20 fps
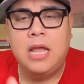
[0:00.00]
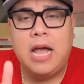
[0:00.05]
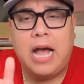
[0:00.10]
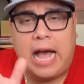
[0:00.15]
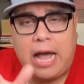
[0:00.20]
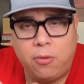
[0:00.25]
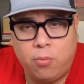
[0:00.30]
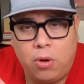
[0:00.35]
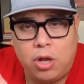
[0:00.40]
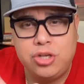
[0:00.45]

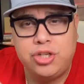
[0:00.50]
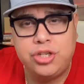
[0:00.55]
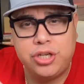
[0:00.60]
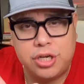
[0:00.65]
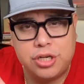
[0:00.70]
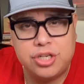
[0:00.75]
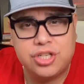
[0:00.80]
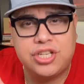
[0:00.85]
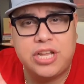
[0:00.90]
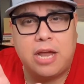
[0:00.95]
I want you to
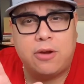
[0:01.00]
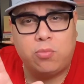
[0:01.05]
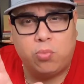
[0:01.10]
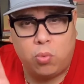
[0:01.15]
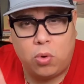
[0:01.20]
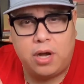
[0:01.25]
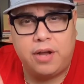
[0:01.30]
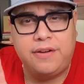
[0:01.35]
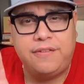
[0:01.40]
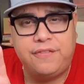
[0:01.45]
understand
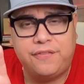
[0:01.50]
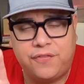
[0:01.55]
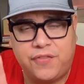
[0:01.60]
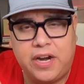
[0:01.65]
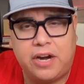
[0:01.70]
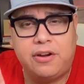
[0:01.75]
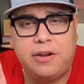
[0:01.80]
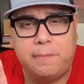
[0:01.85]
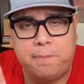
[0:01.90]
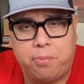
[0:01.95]
one
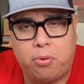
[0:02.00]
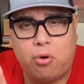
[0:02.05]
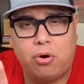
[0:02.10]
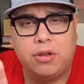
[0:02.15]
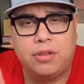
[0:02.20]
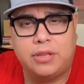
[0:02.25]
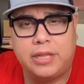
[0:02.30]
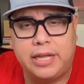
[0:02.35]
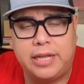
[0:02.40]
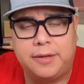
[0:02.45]
very
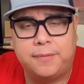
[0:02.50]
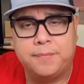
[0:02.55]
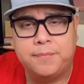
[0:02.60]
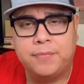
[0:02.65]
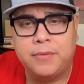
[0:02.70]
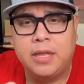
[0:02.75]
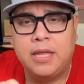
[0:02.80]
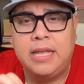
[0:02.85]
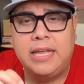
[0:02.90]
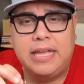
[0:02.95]
important thing.
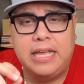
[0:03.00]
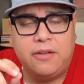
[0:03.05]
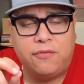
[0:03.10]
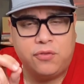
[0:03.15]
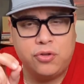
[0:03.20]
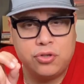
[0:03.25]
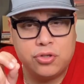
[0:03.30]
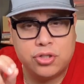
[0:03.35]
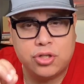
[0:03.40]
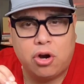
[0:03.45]
If
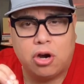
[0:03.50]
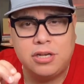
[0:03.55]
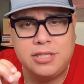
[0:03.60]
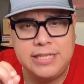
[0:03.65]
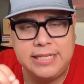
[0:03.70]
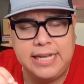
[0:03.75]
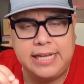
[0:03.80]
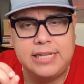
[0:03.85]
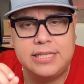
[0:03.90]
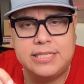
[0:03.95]
you start to
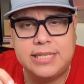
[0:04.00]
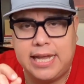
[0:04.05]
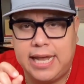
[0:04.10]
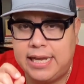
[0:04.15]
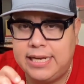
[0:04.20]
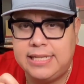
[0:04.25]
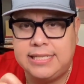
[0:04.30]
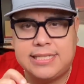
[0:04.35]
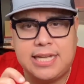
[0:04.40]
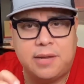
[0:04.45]
get into
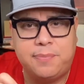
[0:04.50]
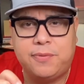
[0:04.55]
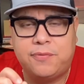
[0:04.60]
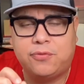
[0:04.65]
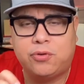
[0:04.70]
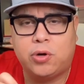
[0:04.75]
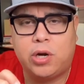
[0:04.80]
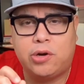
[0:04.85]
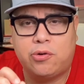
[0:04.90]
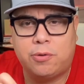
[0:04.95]
any type of
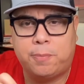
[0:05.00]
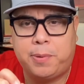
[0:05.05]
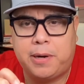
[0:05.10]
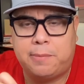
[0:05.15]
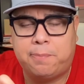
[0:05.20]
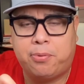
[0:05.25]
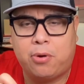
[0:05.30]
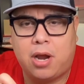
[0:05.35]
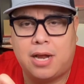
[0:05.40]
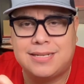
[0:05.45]
credit repair
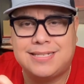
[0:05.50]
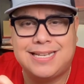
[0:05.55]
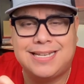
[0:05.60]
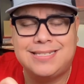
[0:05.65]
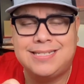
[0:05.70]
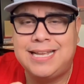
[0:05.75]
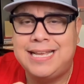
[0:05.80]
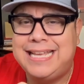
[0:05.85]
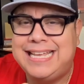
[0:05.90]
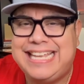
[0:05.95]

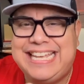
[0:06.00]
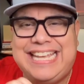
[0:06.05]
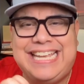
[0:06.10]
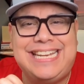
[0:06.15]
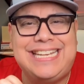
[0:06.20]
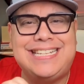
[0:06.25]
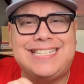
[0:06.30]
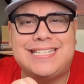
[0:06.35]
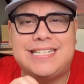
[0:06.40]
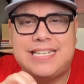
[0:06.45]
process, it
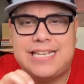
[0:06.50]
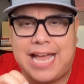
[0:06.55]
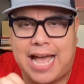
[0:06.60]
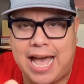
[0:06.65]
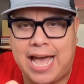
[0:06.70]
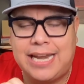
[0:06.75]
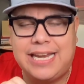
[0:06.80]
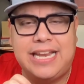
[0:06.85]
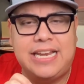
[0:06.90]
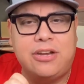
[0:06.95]
is
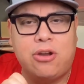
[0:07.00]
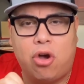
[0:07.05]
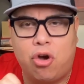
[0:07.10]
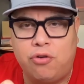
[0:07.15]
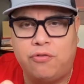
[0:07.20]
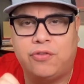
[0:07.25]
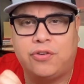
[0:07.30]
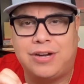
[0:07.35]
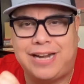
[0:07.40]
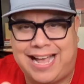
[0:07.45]
not an
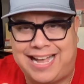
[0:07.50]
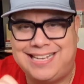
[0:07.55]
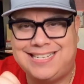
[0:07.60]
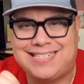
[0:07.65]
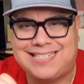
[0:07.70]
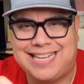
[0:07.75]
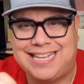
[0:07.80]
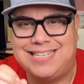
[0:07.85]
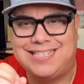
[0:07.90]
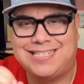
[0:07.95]
overnight
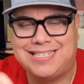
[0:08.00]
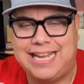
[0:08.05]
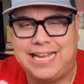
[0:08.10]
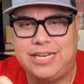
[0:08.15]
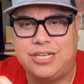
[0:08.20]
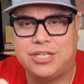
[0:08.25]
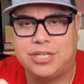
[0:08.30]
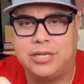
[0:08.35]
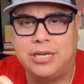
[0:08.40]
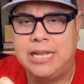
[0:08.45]

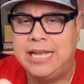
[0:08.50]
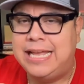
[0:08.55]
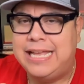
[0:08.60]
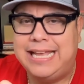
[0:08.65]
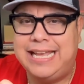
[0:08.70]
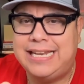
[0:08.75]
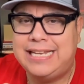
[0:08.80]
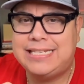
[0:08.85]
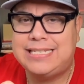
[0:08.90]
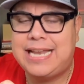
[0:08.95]
sensation.
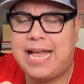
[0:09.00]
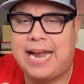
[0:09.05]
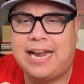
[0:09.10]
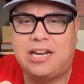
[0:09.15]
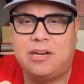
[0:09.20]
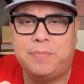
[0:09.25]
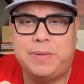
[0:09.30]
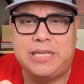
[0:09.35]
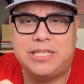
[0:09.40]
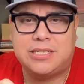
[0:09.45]
It is not
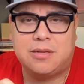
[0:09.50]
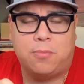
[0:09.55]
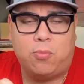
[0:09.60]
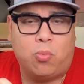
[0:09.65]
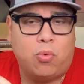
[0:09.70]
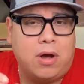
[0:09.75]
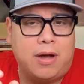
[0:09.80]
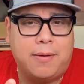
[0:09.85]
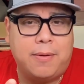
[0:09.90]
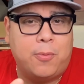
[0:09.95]
gonna be some
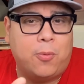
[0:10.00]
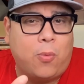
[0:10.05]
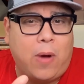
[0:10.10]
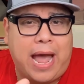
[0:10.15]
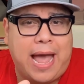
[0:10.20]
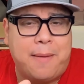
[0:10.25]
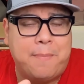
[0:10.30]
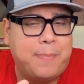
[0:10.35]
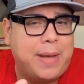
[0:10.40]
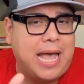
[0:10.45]

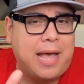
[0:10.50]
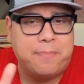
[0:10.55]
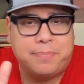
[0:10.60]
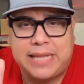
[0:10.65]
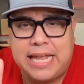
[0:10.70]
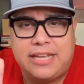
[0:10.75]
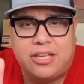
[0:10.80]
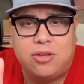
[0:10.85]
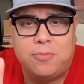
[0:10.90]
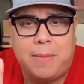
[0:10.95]
wham, bam,
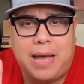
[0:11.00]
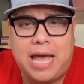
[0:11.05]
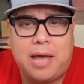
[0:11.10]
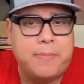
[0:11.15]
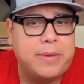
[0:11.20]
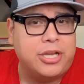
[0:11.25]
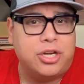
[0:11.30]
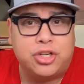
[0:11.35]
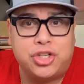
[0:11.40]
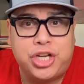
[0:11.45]
thank you, ma'am,
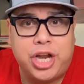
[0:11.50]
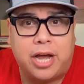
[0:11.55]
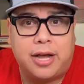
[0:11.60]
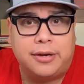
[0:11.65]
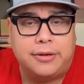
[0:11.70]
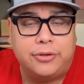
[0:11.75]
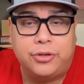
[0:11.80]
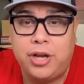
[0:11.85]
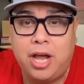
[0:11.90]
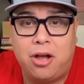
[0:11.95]
and you're
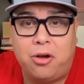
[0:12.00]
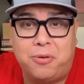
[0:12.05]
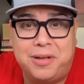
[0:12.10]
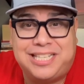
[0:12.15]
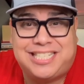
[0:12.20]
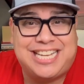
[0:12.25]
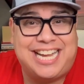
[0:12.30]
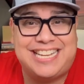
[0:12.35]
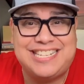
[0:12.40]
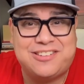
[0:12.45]
done. No,
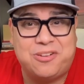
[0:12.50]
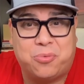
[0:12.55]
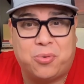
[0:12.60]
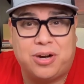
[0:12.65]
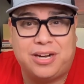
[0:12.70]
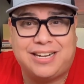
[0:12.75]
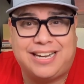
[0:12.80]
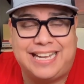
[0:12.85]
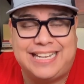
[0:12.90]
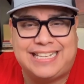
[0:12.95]
it doesn't
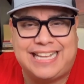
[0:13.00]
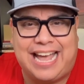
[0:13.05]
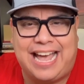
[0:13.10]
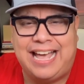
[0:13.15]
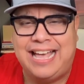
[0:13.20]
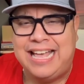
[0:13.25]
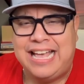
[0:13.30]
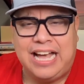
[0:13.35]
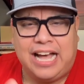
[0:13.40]
work like that.